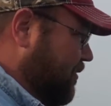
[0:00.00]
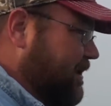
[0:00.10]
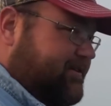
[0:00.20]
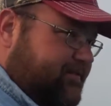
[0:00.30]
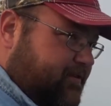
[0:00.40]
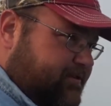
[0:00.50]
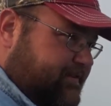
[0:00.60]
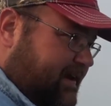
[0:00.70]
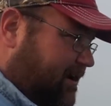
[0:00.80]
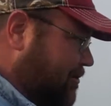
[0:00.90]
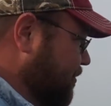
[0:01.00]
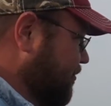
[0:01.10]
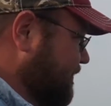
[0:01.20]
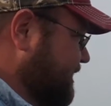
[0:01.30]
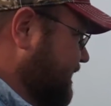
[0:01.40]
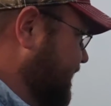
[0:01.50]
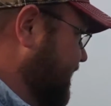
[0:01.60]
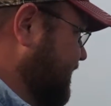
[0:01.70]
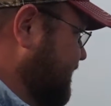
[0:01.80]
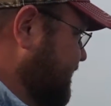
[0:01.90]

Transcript: We're at Diversey Harbor once again.